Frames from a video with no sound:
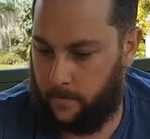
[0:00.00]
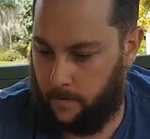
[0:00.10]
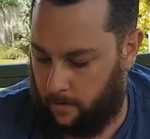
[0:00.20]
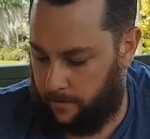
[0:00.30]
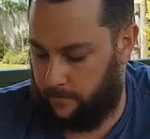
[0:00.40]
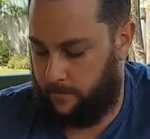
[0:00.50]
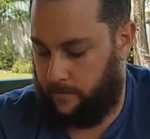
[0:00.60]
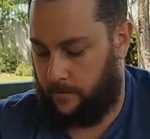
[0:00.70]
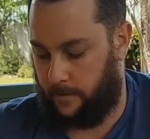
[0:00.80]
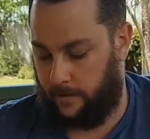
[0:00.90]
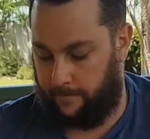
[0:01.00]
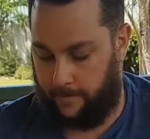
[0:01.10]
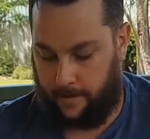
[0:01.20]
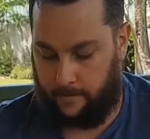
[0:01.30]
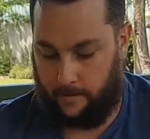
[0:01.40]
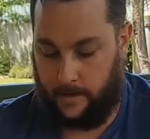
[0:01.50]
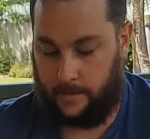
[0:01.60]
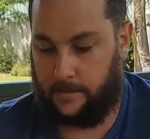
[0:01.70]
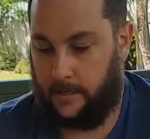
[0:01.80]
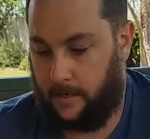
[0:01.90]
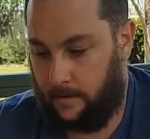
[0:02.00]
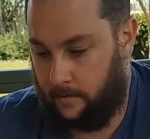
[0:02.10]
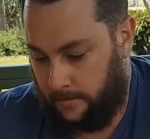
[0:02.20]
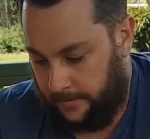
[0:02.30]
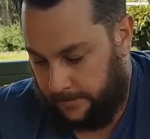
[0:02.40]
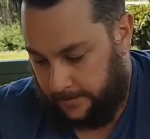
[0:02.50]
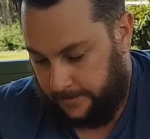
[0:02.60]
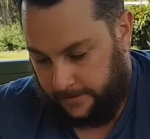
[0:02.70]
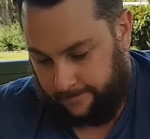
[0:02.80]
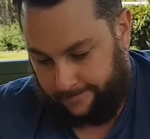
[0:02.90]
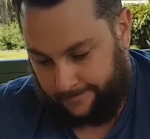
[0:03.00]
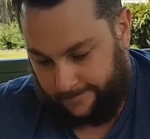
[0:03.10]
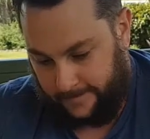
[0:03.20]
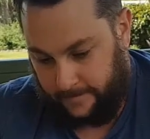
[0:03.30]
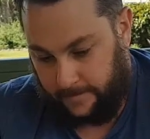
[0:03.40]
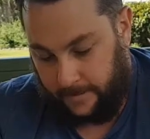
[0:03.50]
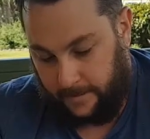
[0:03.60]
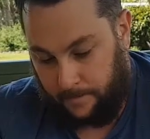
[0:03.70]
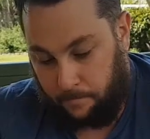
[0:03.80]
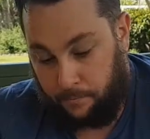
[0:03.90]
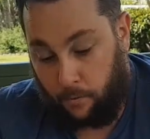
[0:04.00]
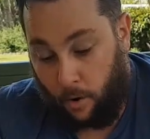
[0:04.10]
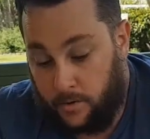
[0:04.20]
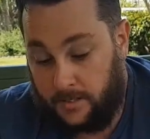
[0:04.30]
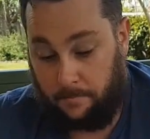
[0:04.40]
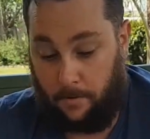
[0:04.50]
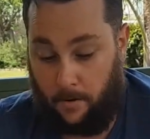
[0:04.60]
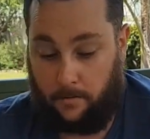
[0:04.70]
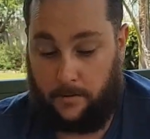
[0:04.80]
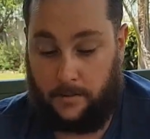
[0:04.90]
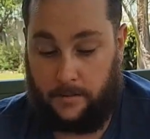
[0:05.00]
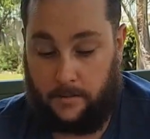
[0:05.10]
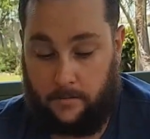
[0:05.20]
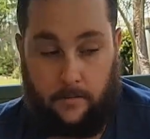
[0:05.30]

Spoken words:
All right. I love that. Next thing, the Pro Zipbox,